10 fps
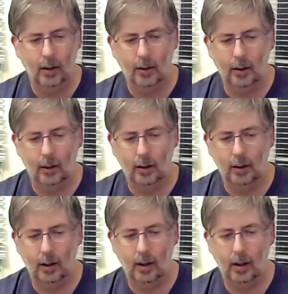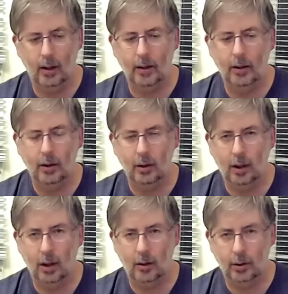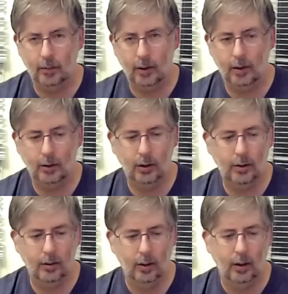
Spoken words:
the honey Chèvre cheese,